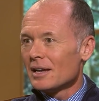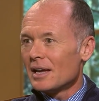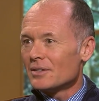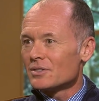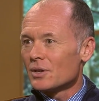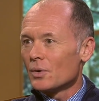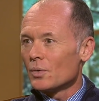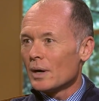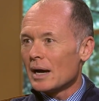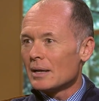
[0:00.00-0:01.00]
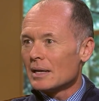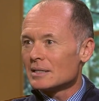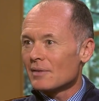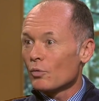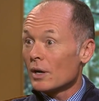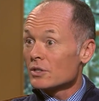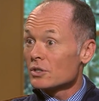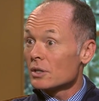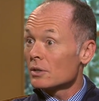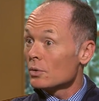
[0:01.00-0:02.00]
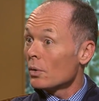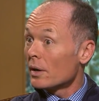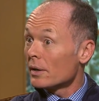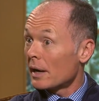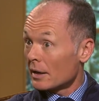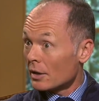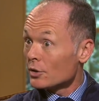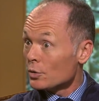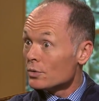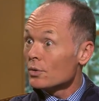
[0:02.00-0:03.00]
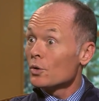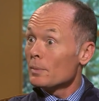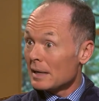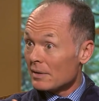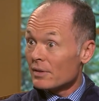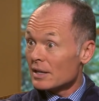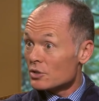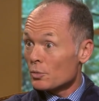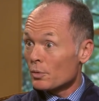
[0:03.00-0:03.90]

And so I, as I've watched you on, on YouTube and even as you're